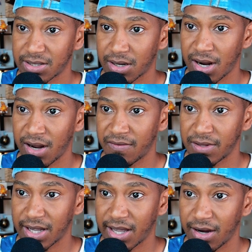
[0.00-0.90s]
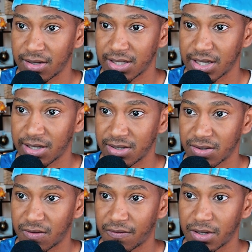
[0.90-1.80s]
However, that character can also
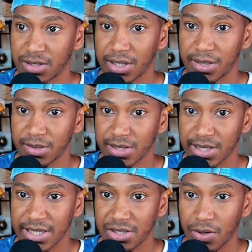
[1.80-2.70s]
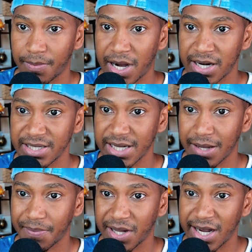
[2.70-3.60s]
refer to other celestial bodies like
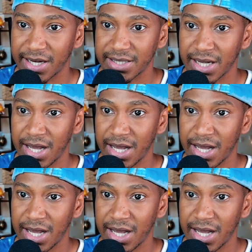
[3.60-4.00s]
planets.